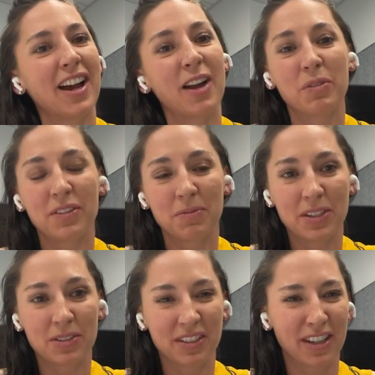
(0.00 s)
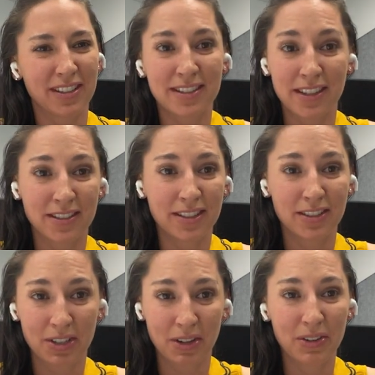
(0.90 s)
I would have been doing like sixty
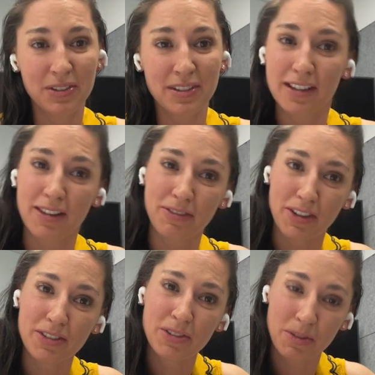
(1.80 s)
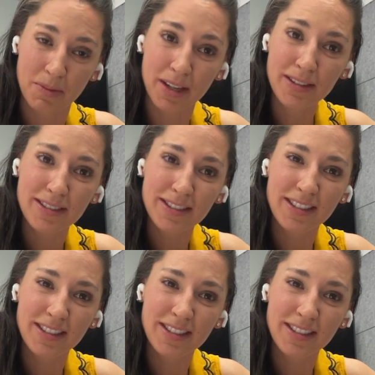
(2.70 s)
shows in that first two months,